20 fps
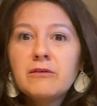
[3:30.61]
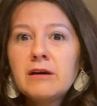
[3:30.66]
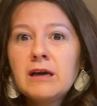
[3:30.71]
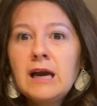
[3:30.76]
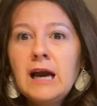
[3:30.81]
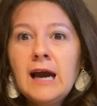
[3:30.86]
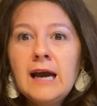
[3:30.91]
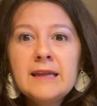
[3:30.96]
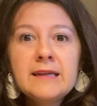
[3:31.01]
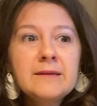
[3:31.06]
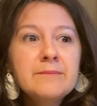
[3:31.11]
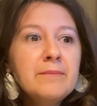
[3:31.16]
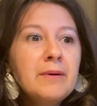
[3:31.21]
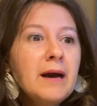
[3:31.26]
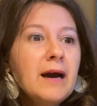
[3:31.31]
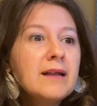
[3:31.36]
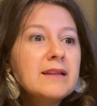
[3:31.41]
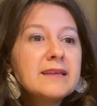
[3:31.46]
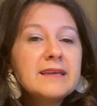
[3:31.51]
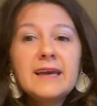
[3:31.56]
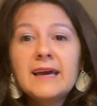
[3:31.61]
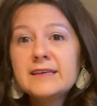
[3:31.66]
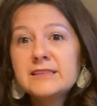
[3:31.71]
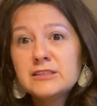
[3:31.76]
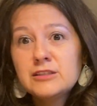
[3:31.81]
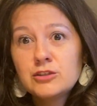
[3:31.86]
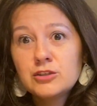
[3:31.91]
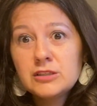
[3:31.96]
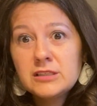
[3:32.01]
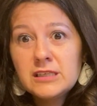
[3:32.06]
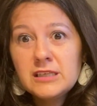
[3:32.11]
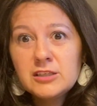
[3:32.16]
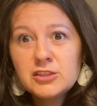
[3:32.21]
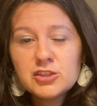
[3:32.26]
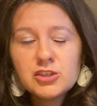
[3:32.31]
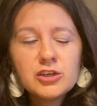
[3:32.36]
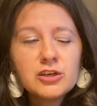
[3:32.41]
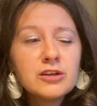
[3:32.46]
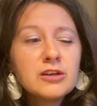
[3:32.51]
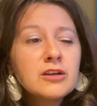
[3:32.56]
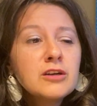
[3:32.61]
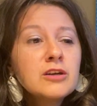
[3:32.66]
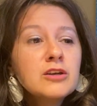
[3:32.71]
cotton polyester t-shirt.